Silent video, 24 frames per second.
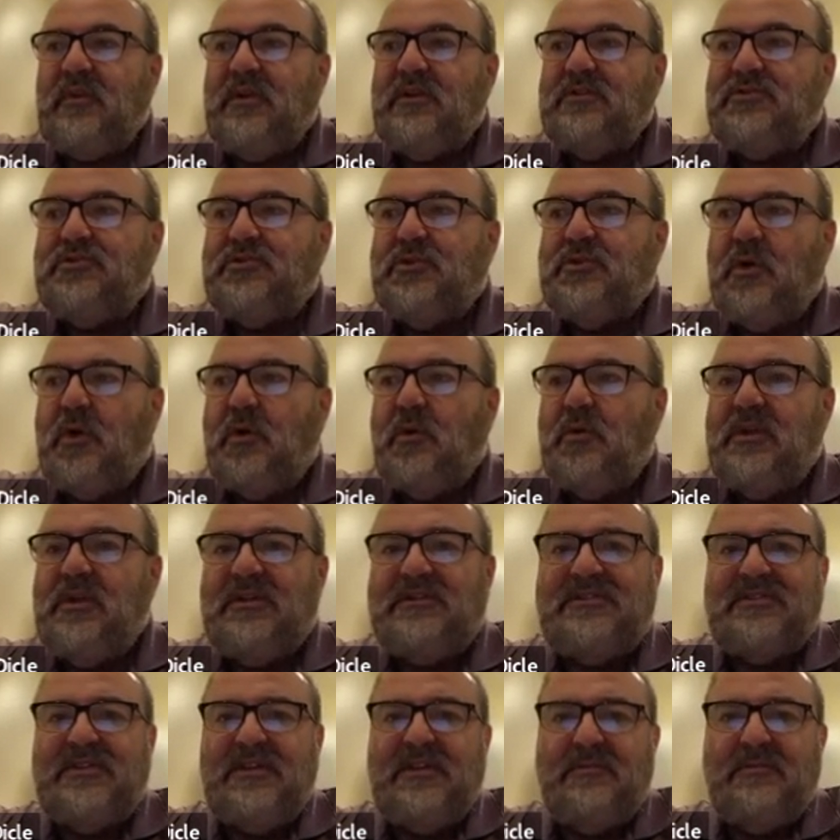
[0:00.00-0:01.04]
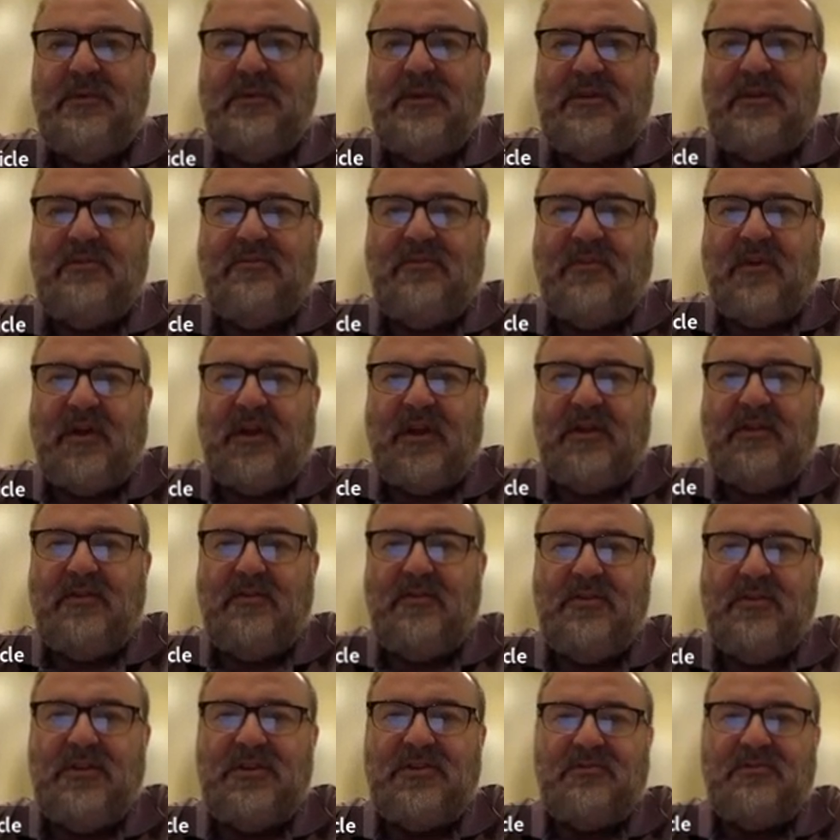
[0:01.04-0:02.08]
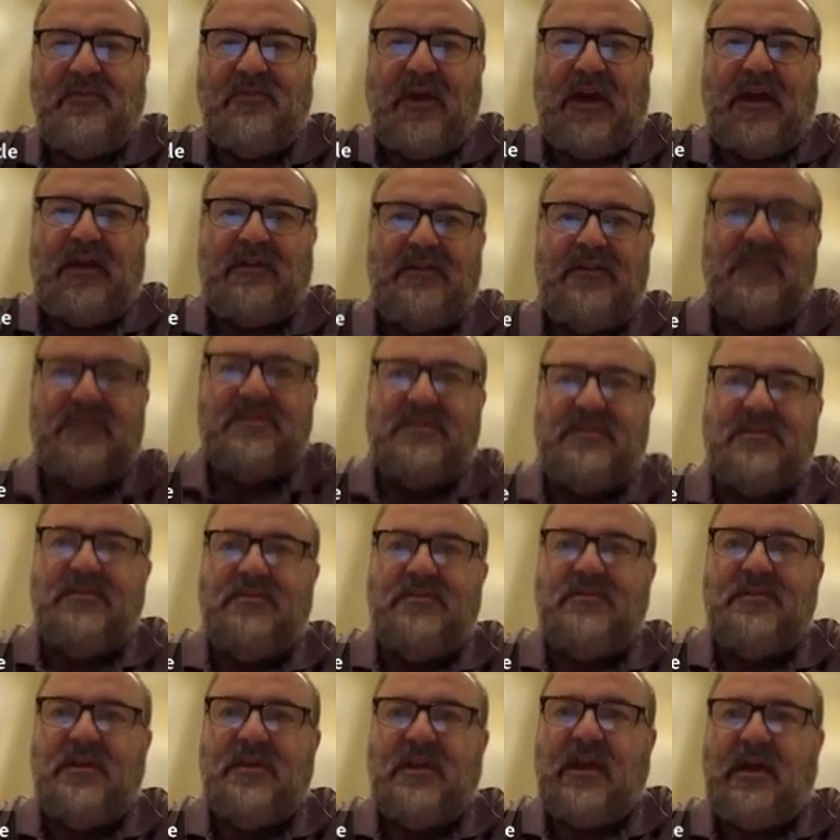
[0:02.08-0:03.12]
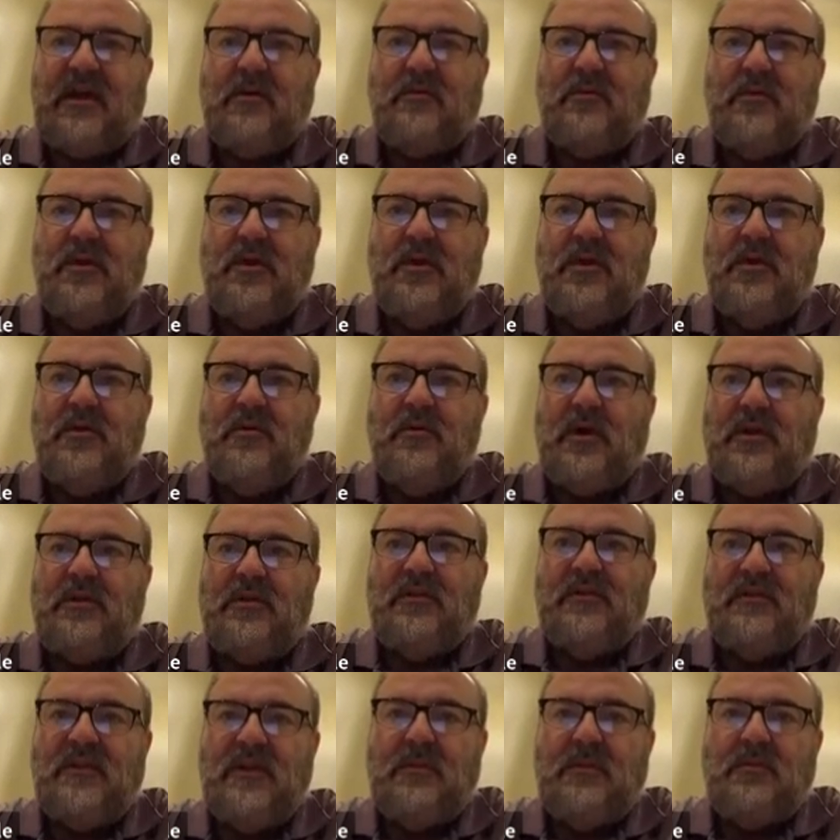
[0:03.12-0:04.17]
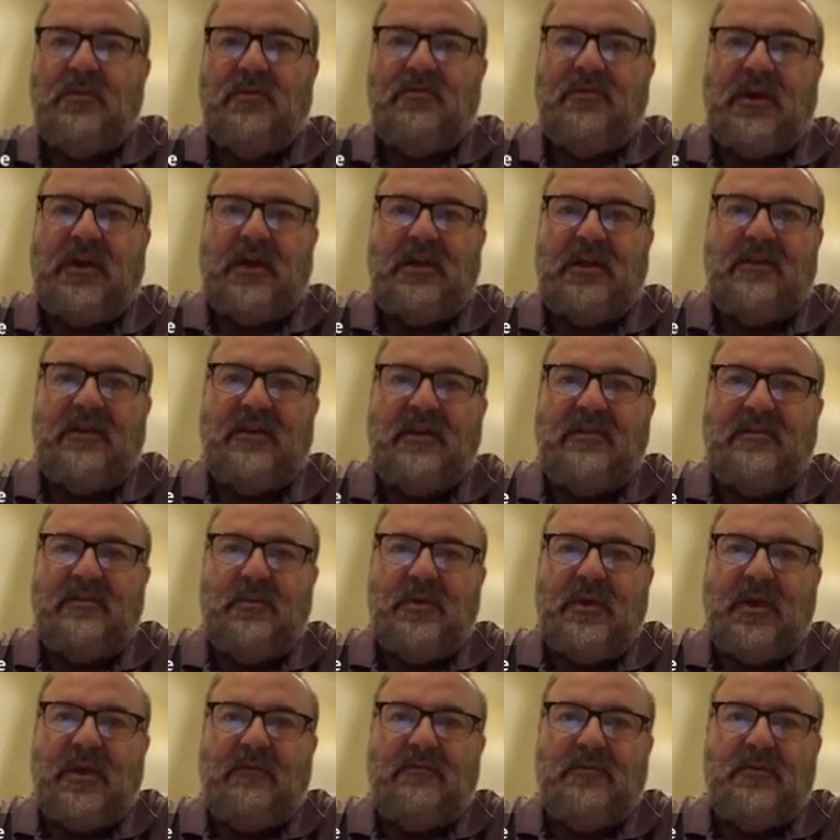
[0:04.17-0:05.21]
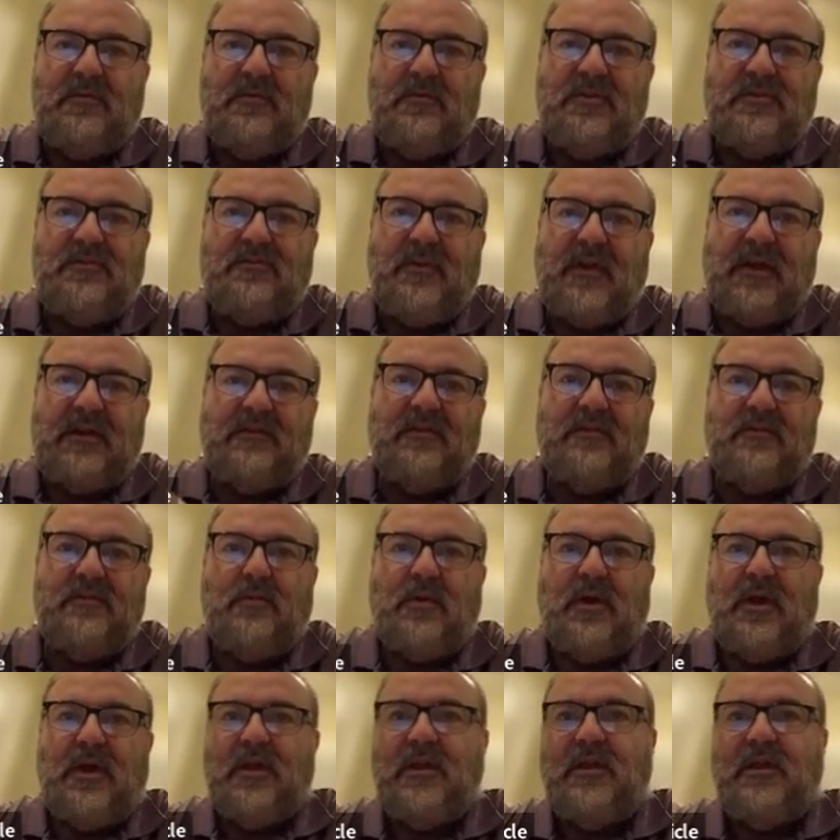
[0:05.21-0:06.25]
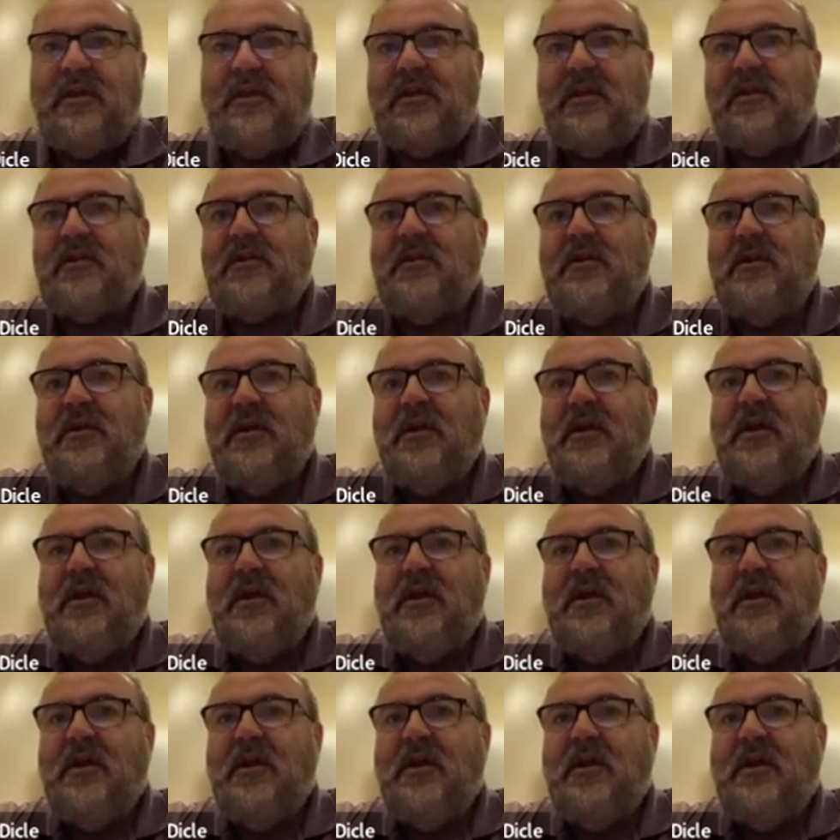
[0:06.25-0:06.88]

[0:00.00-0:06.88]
So let's see if we can find the risk factors, and you see how on the table of contents we have the risk factors right here.